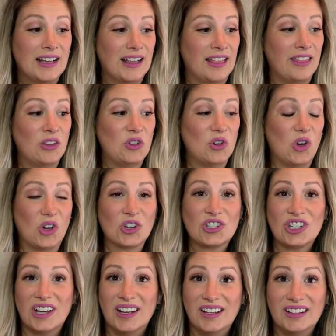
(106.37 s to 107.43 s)
the
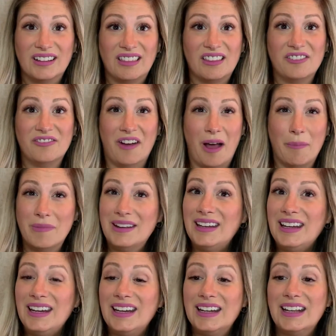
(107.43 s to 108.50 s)
nausea, the
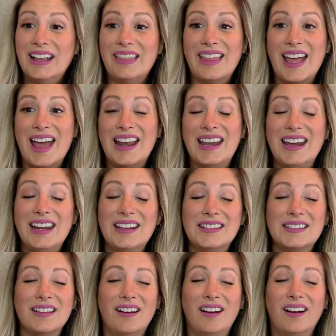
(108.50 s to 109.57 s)
vomiting, the
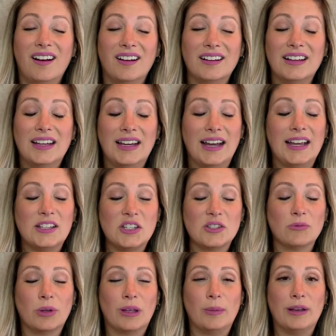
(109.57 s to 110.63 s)
headaches, it's just
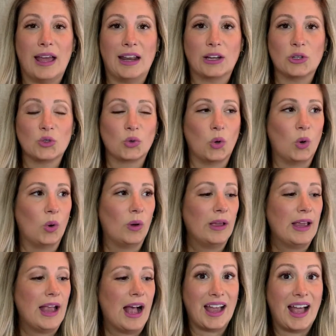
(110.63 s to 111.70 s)
really been out of control.
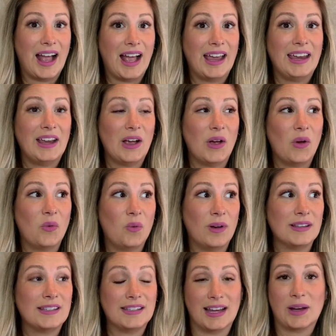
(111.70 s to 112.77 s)
I
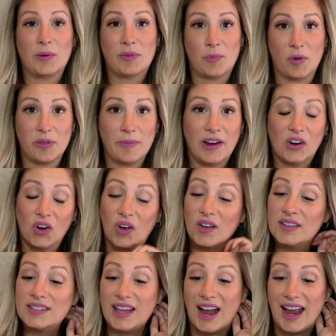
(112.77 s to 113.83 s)
was sick with both of my
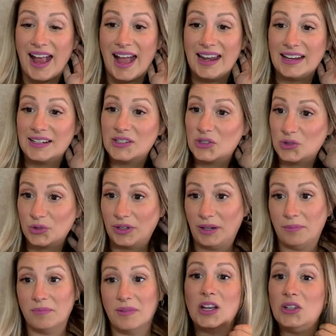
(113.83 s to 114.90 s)
girls. I had
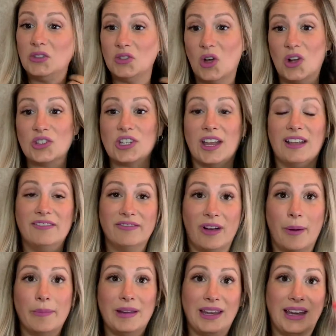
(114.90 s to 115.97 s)
extreme nausea and
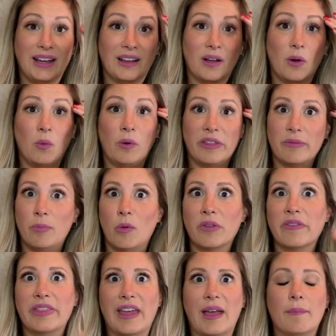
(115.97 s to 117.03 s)
vomiting with both
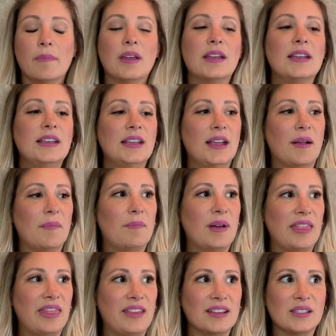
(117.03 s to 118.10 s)
of them,
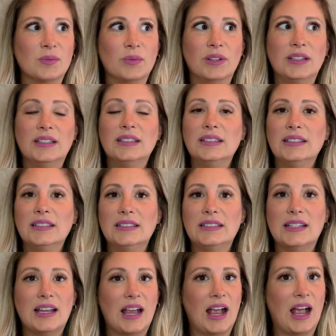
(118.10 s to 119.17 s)
but this one
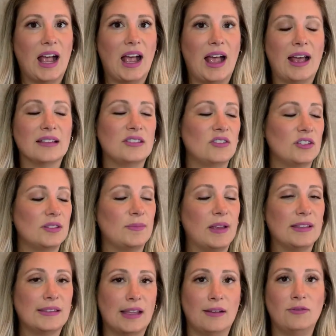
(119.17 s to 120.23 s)
has just,
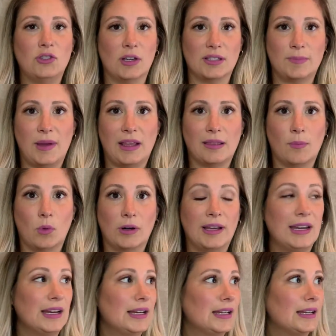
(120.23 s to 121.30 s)
instead of just being in the morning,